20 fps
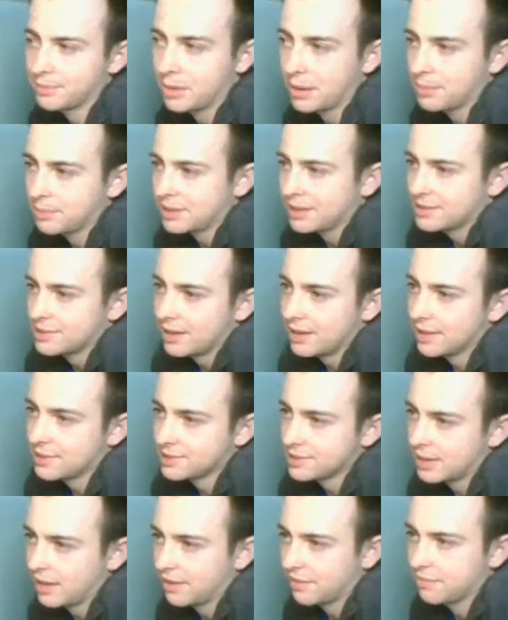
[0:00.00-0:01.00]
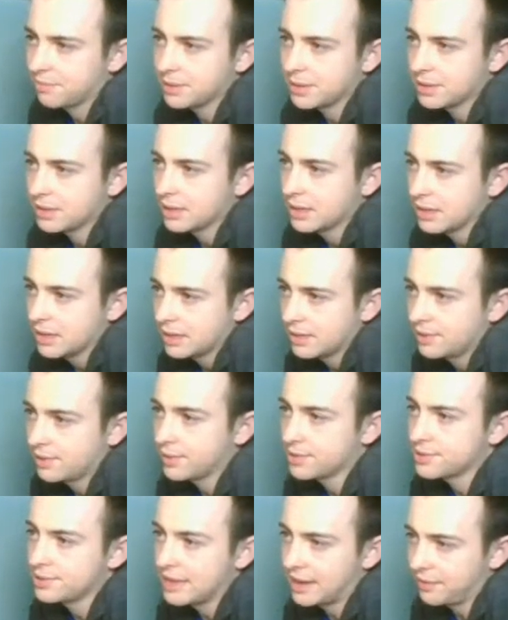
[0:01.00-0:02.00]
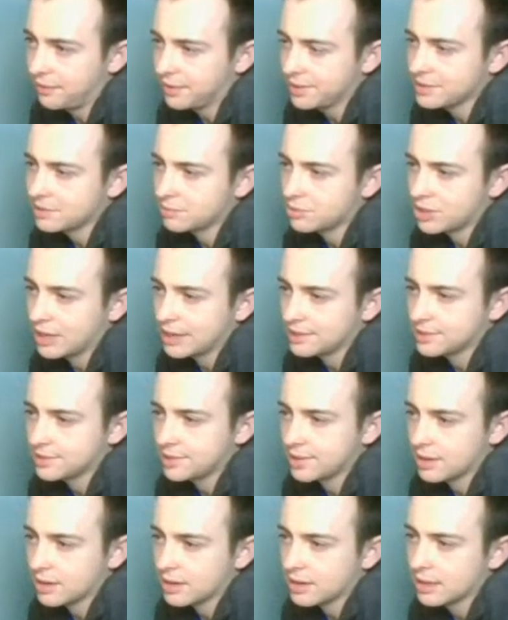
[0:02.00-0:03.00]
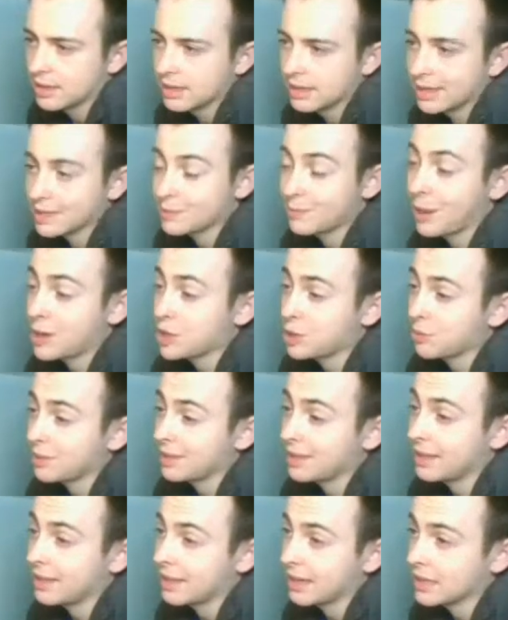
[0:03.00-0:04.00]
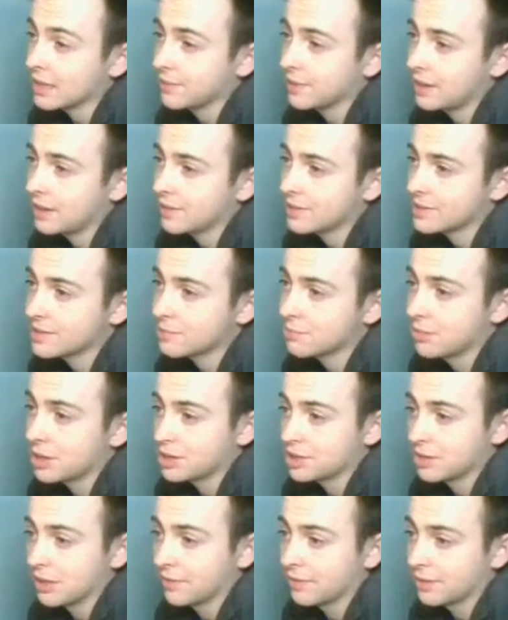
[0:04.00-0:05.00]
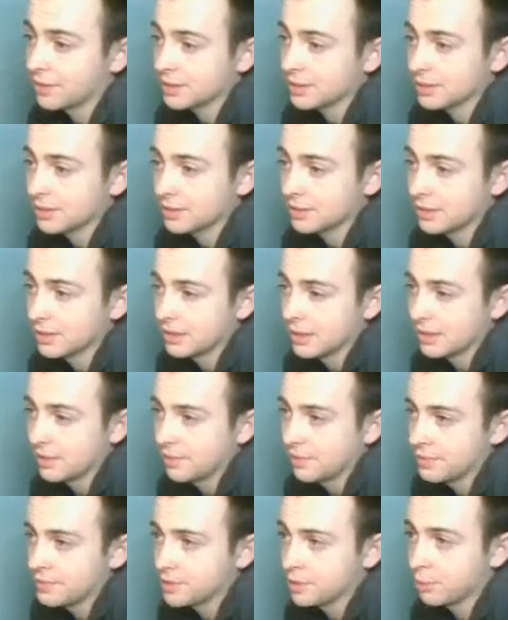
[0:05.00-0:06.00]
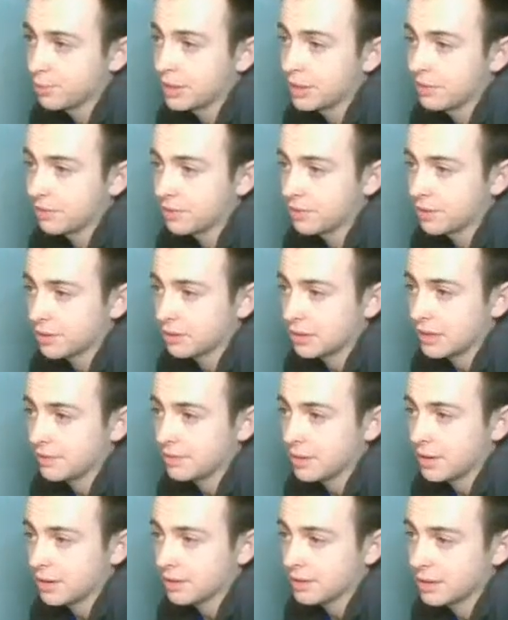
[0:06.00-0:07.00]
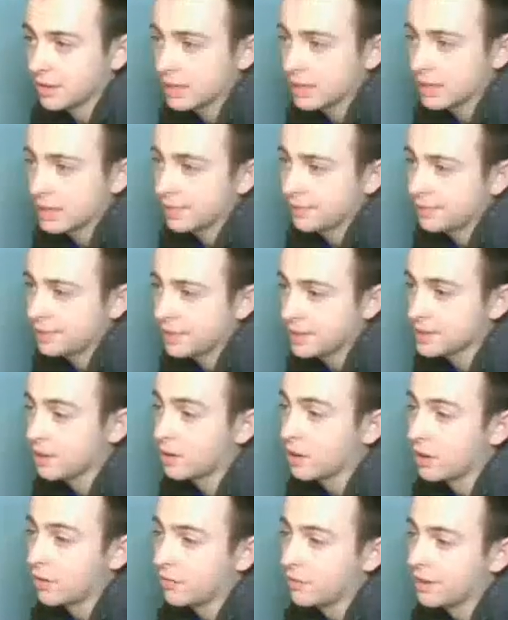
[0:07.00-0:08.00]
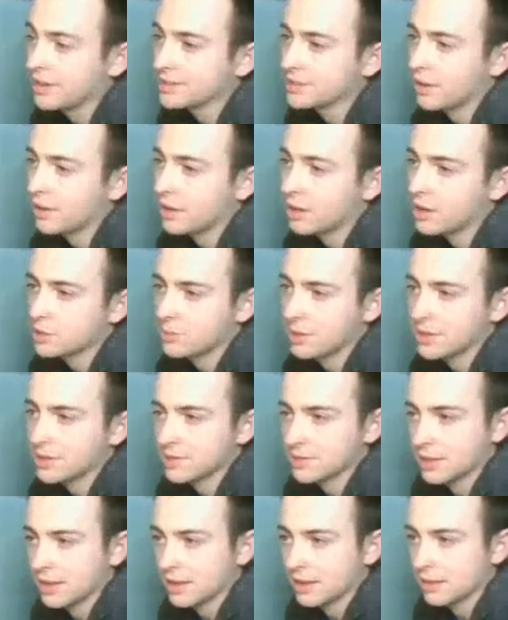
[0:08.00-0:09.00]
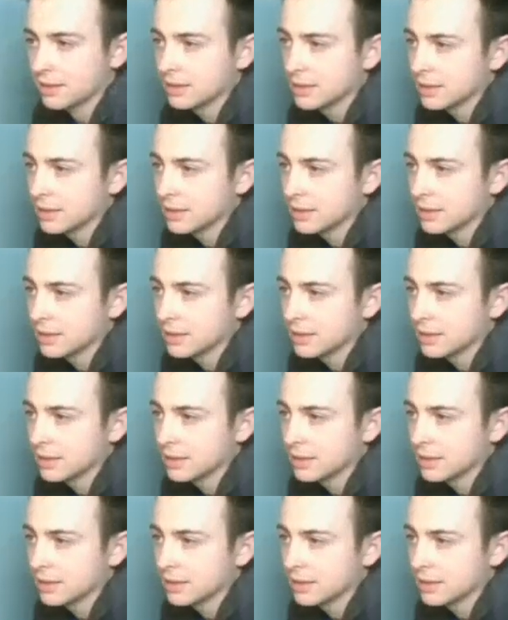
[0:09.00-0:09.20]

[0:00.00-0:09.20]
It's tough, but there's definitely some chances here. Especially with the King activated, this is much tougher to win for a Graveyard. It's harder just because of the King.